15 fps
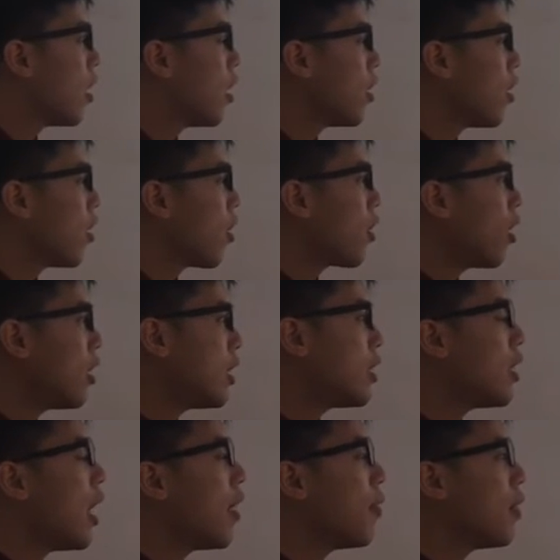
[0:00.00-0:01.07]
the third
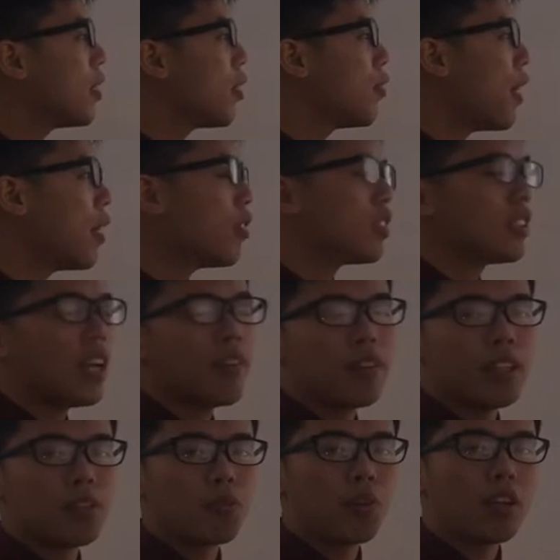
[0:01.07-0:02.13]
step, the final
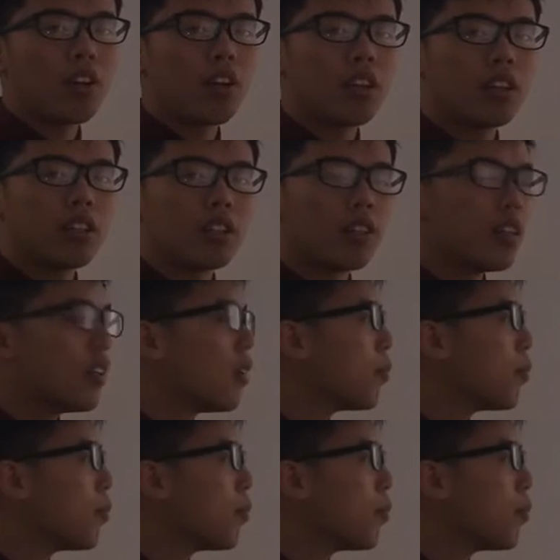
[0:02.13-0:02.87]
step, is we're gonna